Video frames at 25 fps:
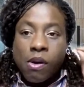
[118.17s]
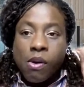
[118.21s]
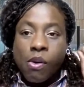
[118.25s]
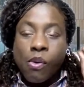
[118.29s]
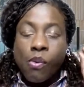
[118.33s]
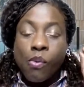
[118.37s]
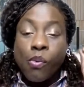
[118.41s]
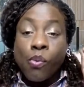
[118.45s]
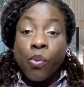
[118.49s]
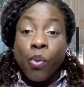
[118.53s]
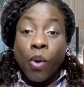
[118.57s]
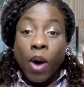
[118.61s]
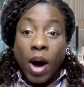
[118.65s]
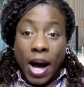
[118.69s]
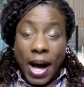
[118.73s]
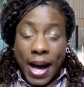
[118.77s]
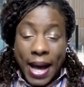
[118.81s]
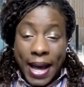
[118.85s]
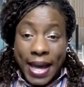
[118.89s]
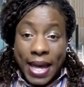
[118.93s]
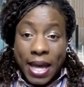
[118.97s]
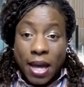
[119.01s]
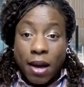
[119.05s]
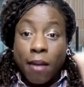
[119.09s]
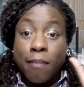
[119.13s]

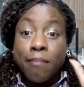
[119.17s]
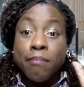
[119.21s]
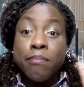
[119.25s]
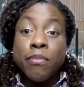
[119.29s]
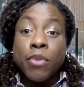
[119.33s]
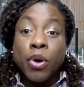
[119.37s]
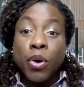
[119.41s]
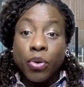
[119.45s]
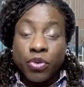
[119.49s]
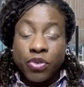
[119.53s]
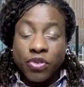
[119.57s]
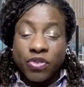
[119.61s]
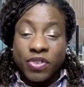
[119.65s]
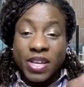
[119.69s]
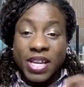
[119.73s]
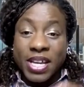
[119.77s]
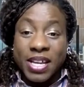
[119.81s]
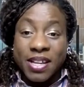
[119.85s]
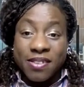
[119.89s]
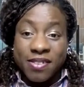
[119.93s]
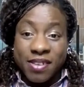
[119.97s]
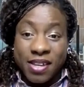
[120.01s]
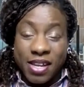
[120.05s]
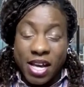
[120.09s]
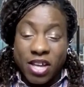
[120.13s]
why most
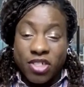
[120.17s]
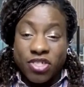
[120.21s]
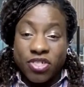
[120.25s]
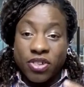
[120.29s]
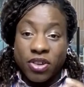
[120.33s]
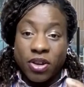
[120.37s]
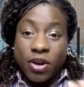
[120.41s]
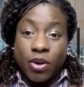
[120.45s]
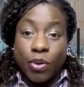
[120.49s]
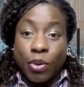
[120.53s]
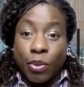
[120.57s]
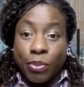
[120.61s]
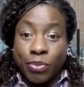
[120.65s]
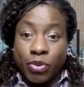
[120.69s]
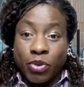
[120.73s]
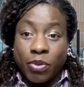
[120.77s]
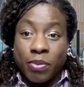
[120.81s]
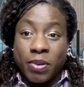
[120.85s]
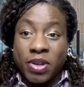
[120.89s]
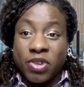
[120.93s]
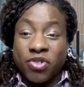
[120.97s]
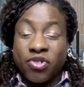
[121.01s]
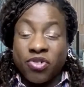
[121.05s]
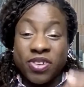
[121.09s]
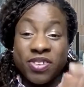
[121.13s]
international
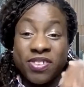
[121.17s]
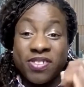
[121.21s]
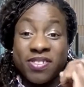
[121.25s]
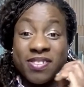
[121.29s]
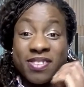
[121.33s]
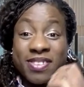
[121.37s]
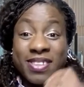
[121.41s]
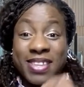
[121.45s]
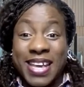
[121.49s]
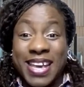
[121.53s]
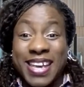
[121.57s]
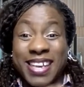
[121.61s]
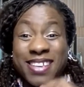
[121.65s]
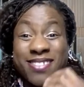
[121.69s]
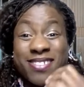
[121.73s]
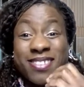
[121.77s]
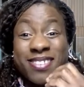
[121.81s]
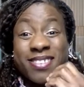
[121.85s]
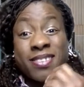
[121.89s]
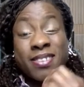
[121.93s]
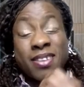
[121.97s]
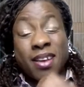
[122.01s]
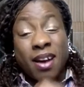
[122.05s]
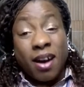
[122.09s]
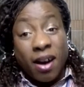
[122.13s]
optometrists stay
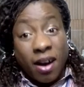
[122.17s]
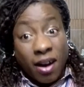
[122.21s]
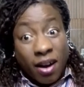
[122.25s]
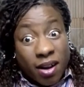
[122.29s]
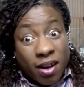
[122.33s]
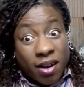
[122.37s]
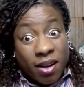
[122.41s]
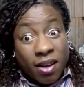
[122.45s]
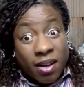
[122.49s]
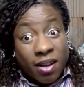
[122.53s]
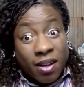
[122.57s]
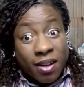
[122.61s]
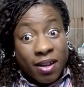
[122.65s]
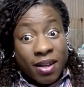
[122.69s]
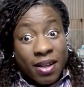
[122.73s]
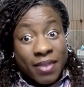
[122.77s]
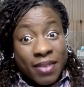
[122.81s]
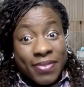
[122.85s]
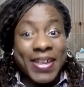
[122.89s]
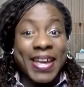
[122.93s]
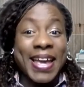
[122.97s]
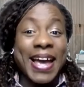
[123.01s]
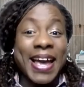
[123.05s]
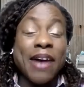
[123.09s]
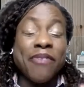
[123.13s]
stuck.
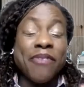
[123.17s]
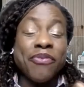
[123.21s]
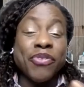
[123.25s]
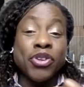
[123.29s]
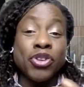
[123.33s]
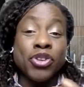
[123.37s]
They have a